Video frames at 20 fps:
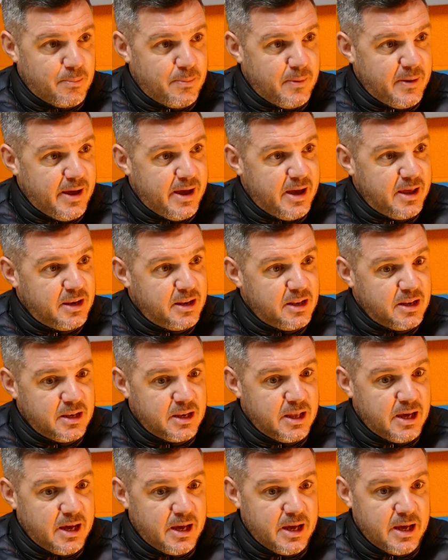
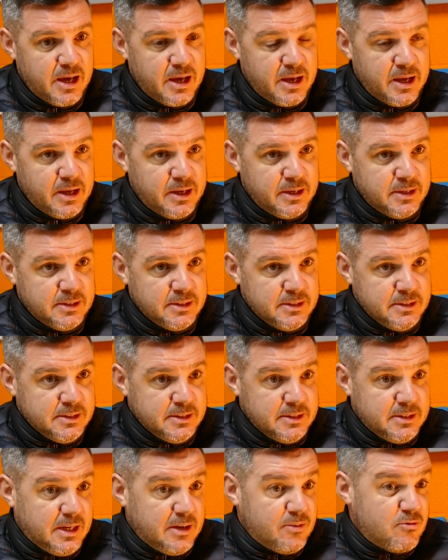plan.
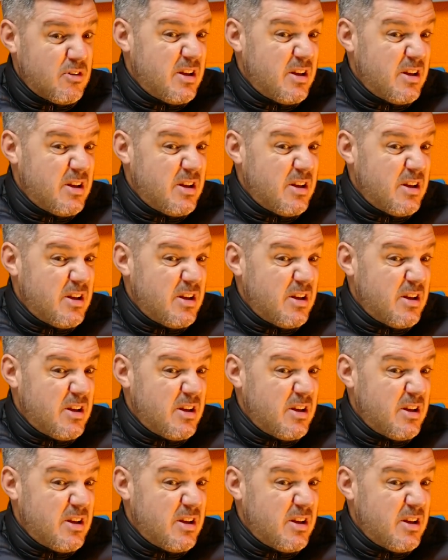And